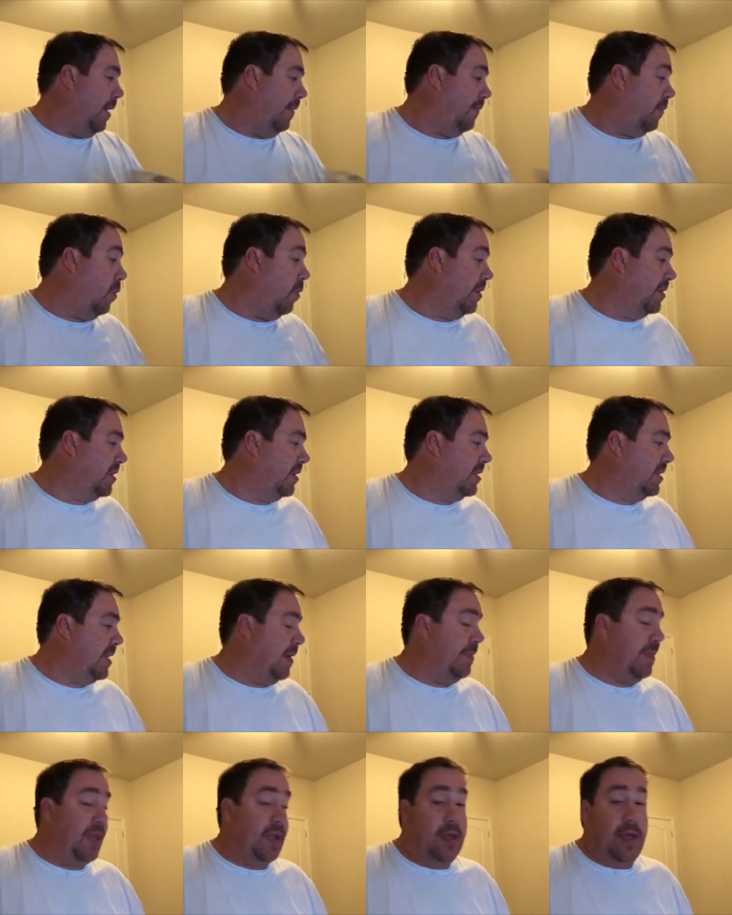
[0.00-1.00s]
Of course it's
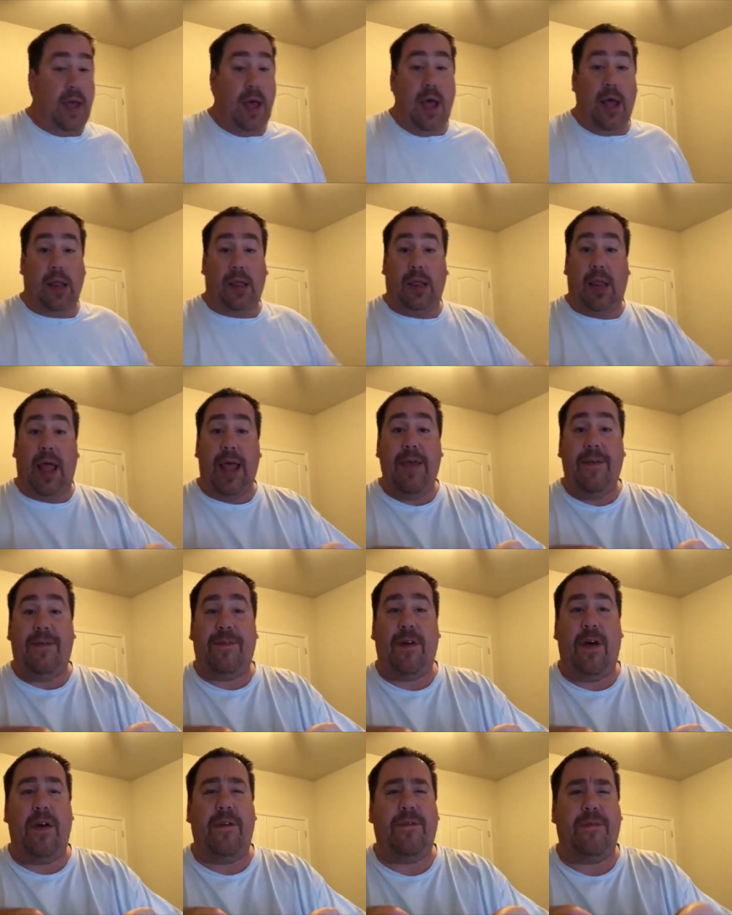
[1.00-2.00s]
something.
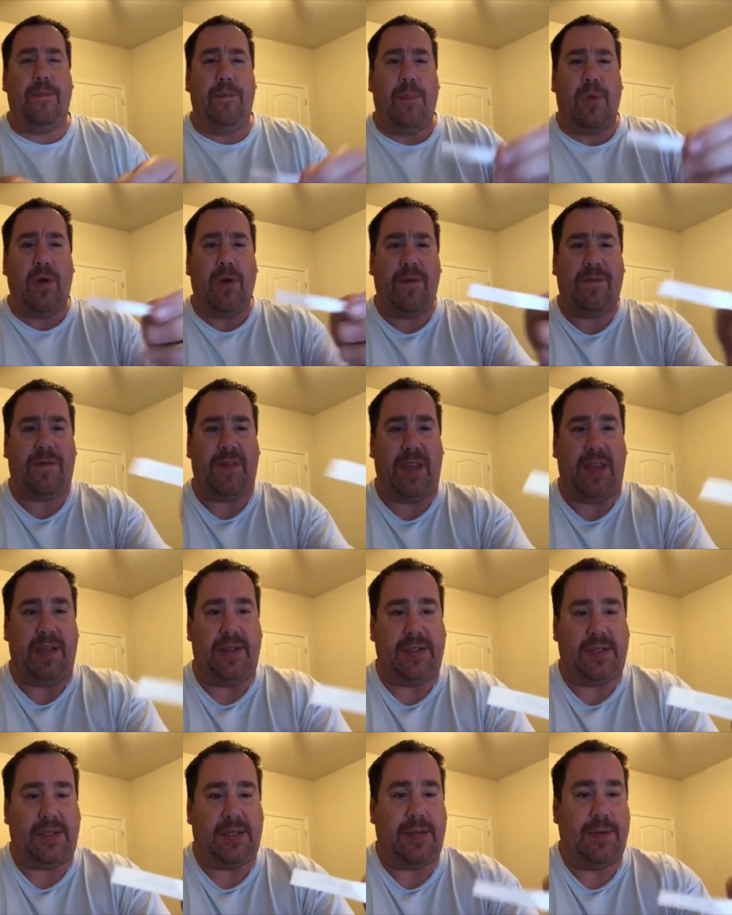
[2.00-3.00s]
Life of
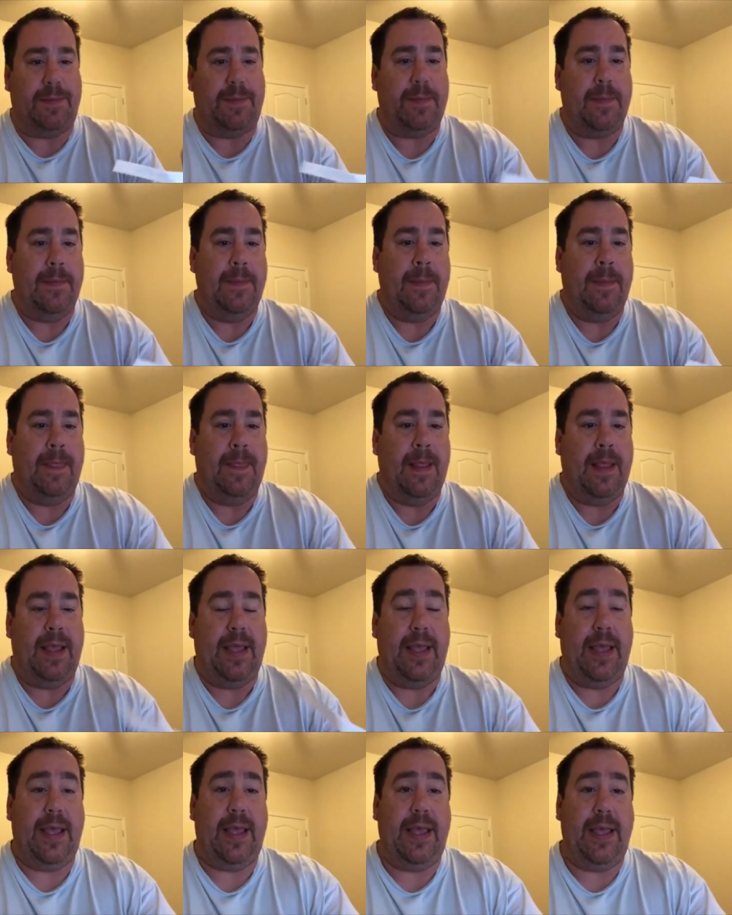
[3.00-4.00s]
Murphy's
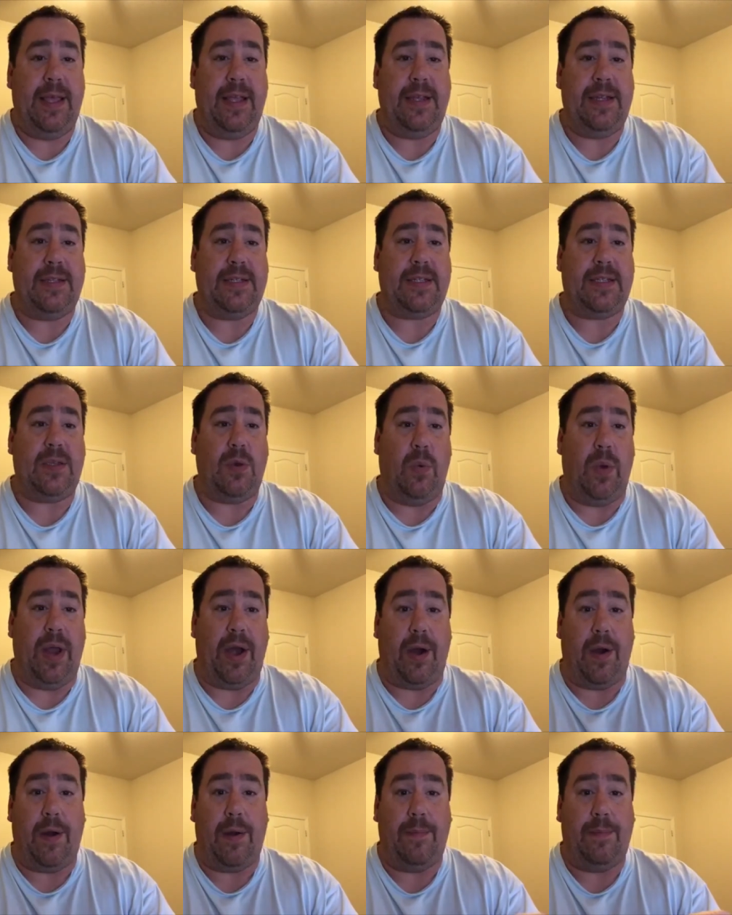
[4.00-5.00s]
is the
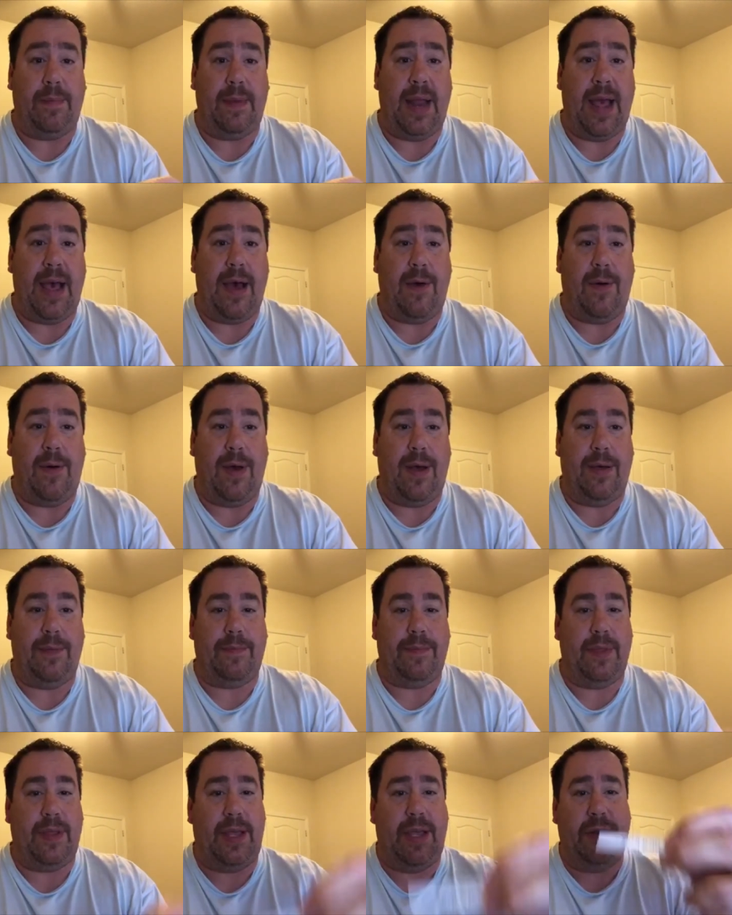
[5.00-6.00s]
winner. Now,
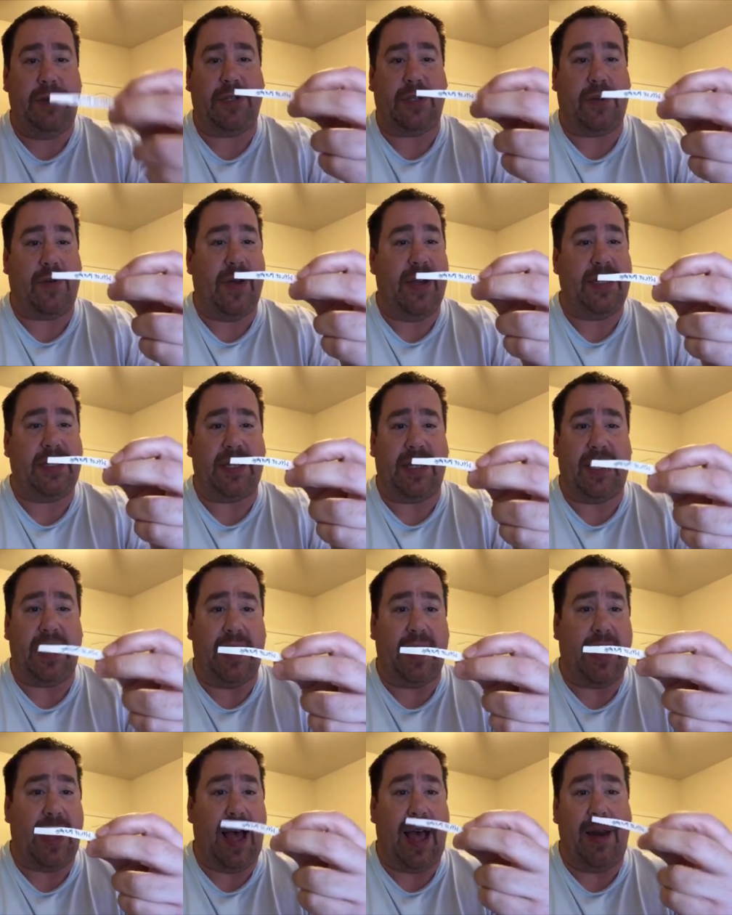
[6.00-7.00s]
here's the crazy
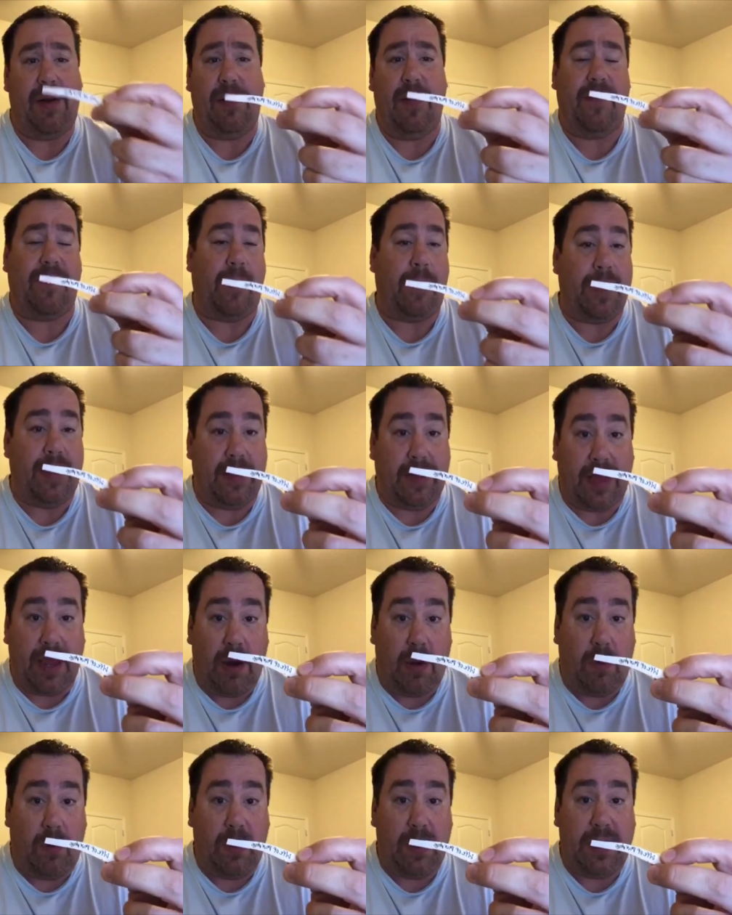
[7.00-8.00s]
thing. I don't know if I'll be able to
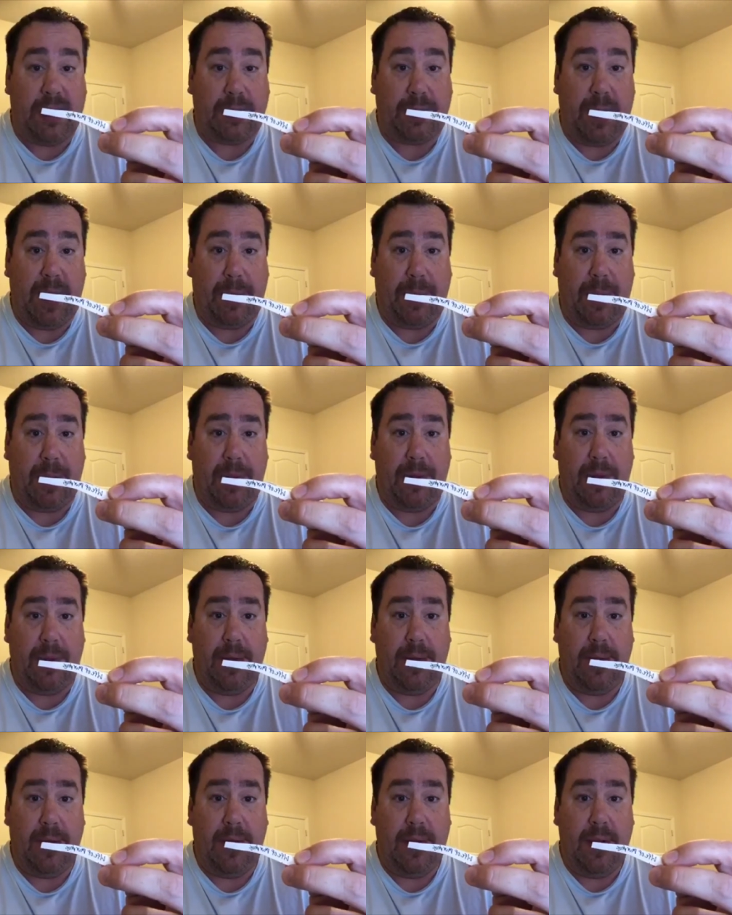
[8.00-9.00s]
get a hold of these people,
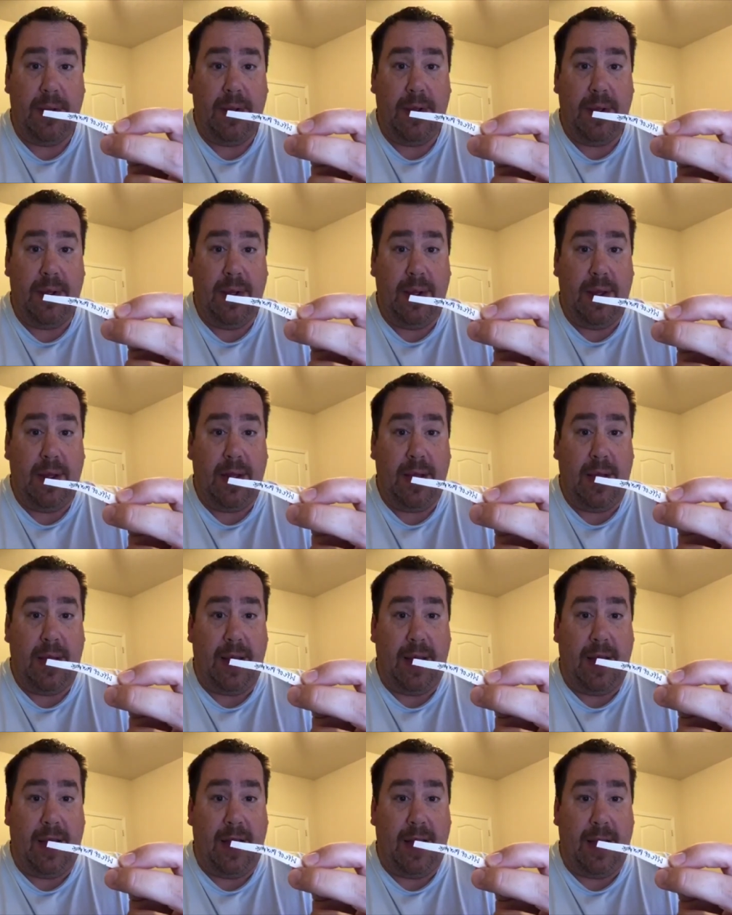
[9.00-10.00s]

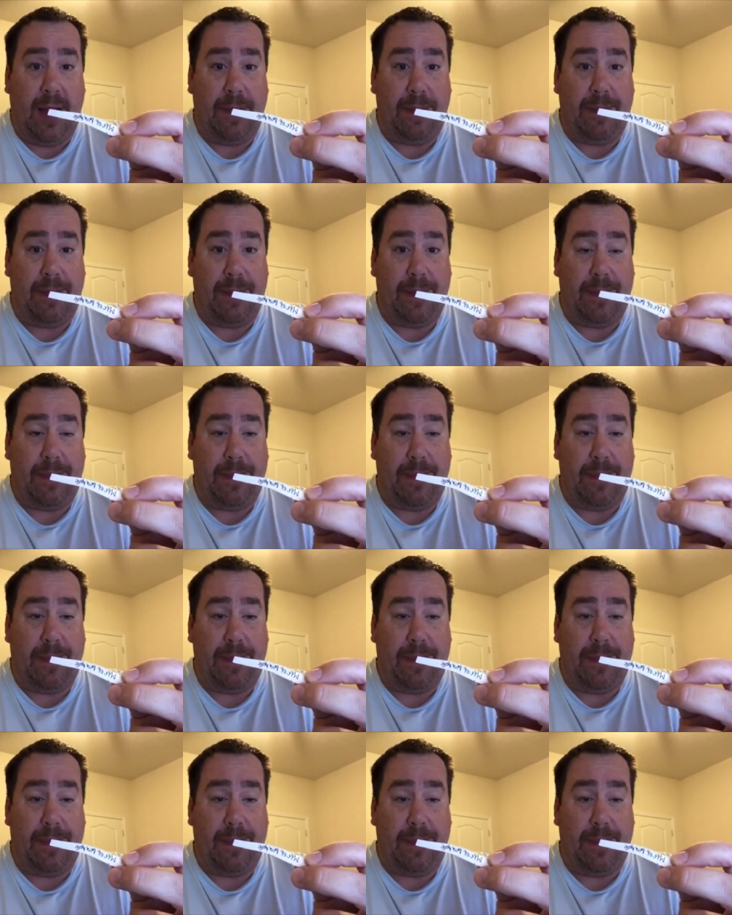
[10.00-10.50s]
but